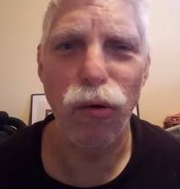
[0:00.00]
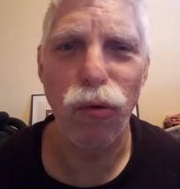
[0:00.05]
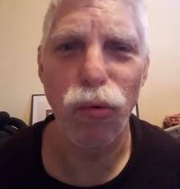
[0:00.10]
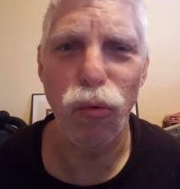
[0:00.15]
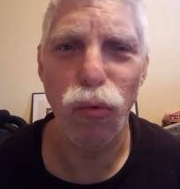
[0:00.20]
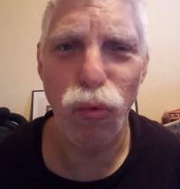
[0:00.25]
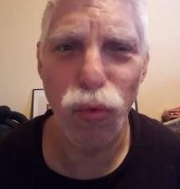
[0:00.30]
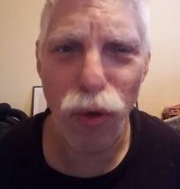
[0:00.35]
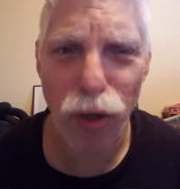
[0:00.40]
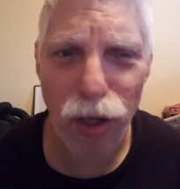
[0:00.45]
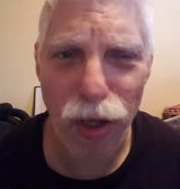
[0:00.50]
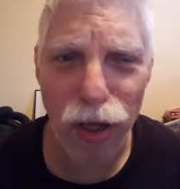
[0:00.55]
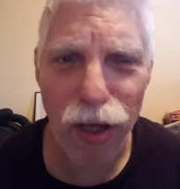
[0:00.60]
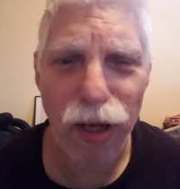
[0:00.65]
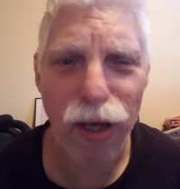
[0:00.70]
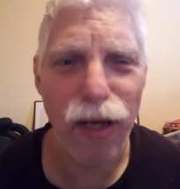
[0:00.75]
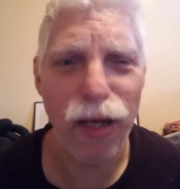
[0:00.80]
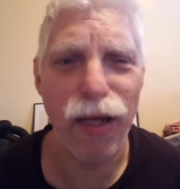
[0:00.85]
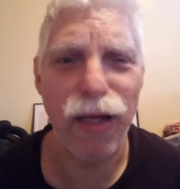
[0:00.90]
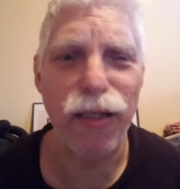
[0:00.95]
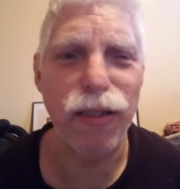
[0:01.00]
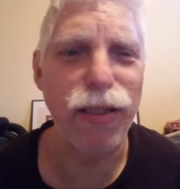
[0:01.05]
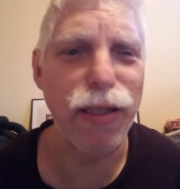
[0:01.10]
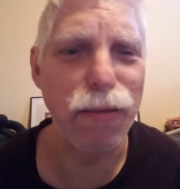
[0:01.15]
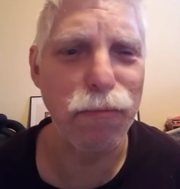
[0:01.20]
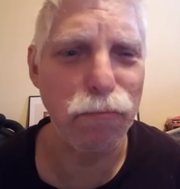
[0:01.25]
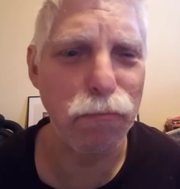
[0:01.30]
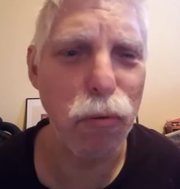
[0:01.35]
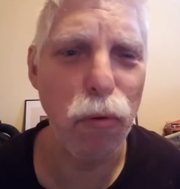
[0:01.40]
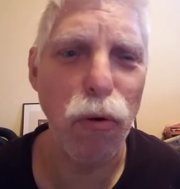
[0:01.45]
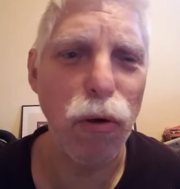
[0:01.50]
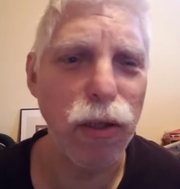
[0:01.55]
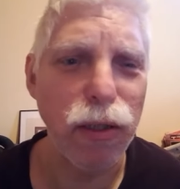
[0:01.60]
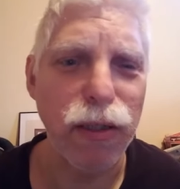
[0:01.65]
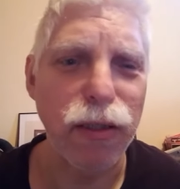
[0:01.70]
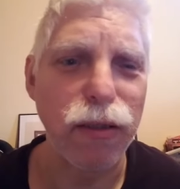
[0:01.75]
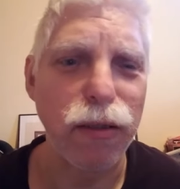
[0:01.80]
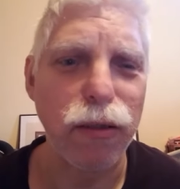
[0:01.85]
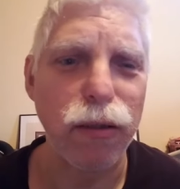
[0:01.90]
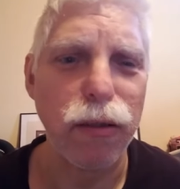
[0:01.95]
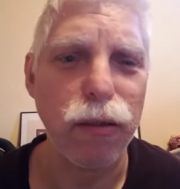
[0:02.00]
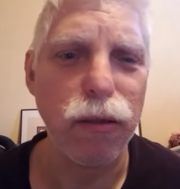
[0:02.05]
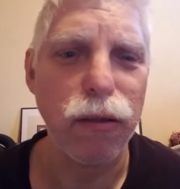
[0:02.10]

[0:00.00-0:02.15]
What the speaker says: really is important,